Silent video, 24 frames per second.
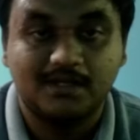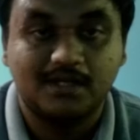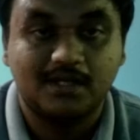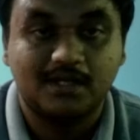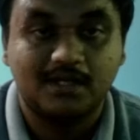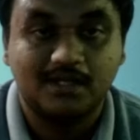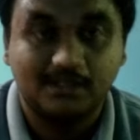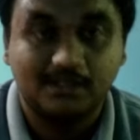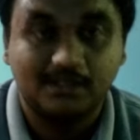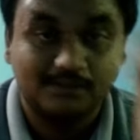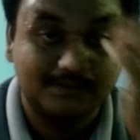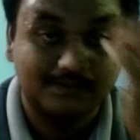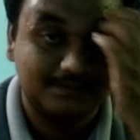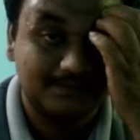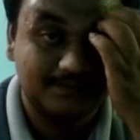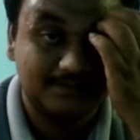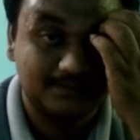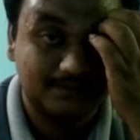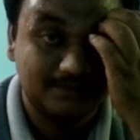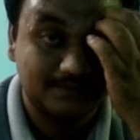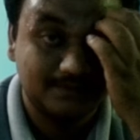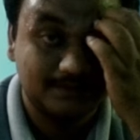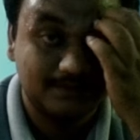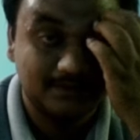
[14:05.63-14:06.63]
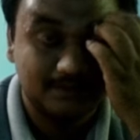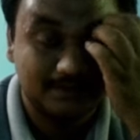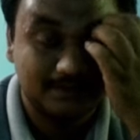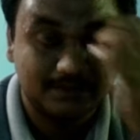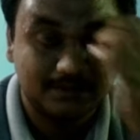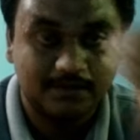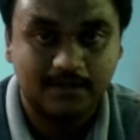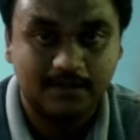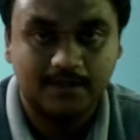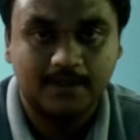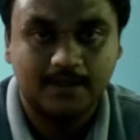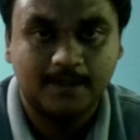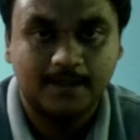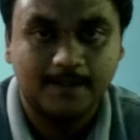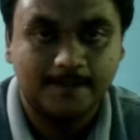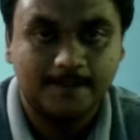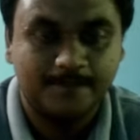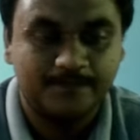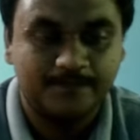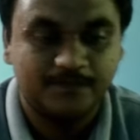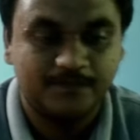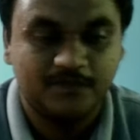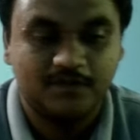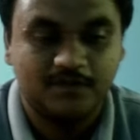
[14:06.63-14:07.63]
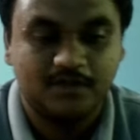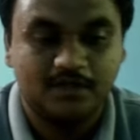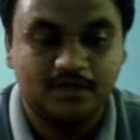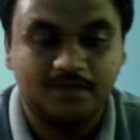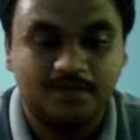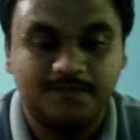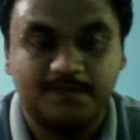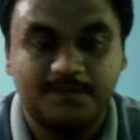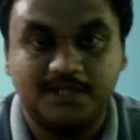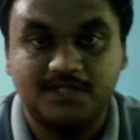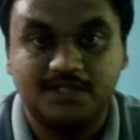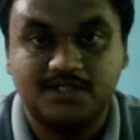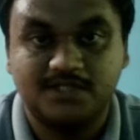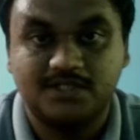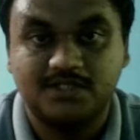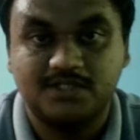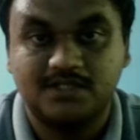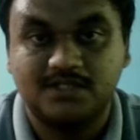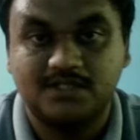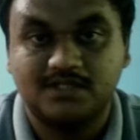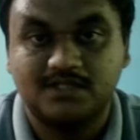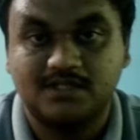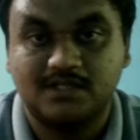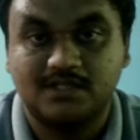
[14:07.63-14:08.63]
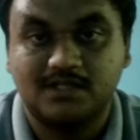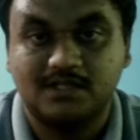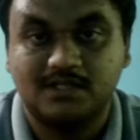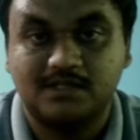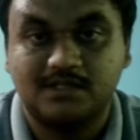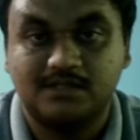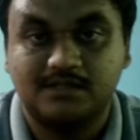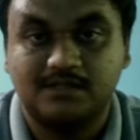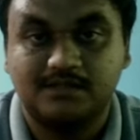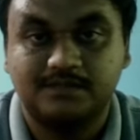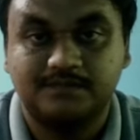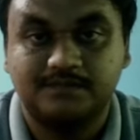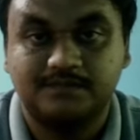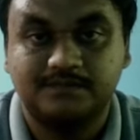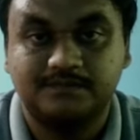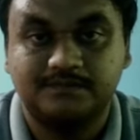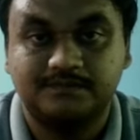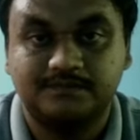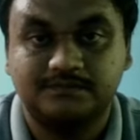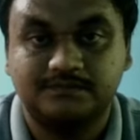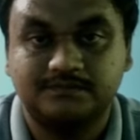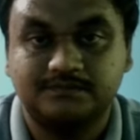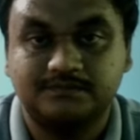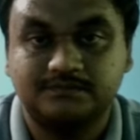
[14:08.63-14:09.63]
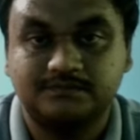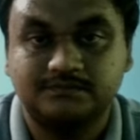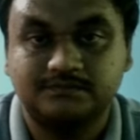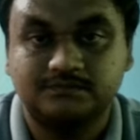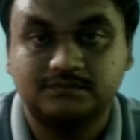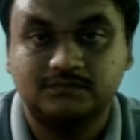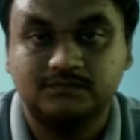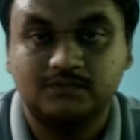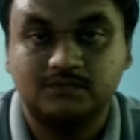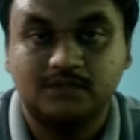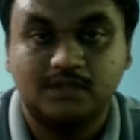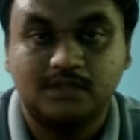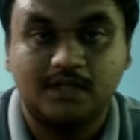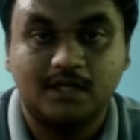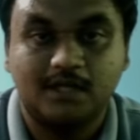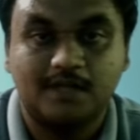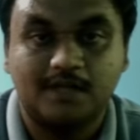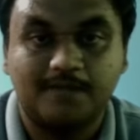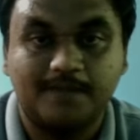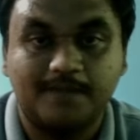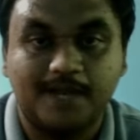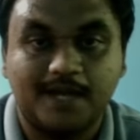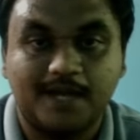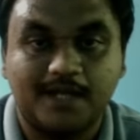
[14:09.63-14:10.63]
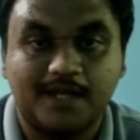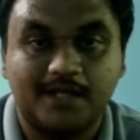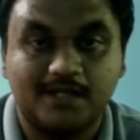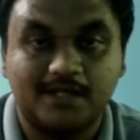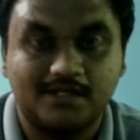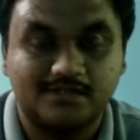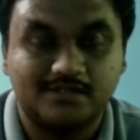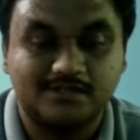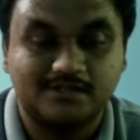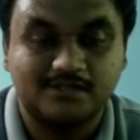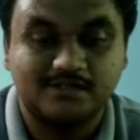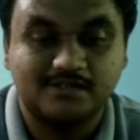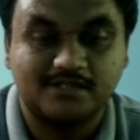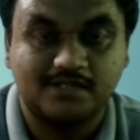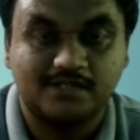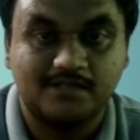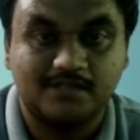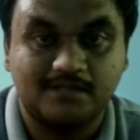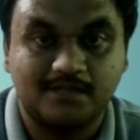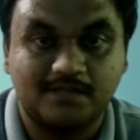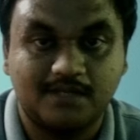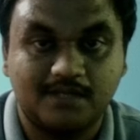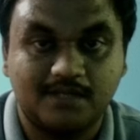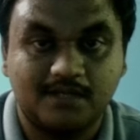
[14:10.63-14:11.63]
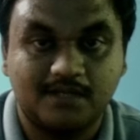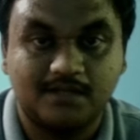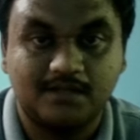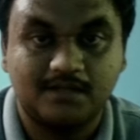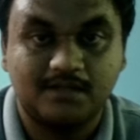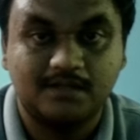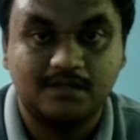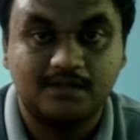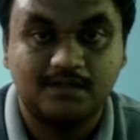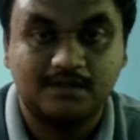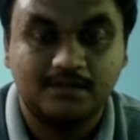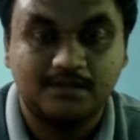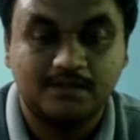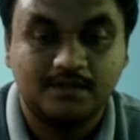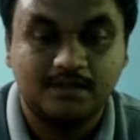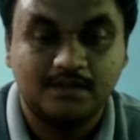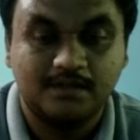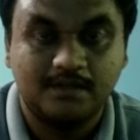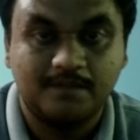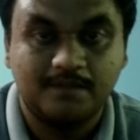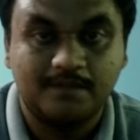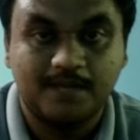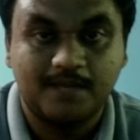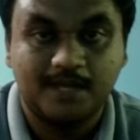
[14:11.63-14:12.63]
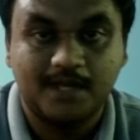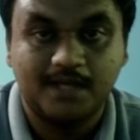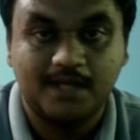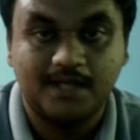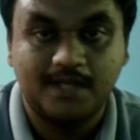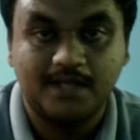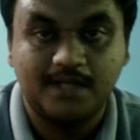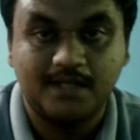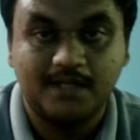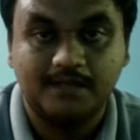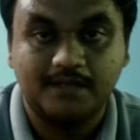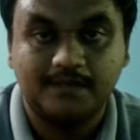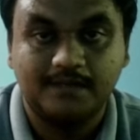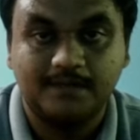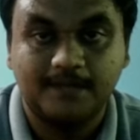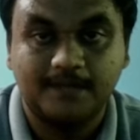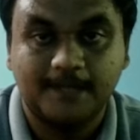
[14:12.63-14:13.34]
color, you can paste this color, and padding also same like padding,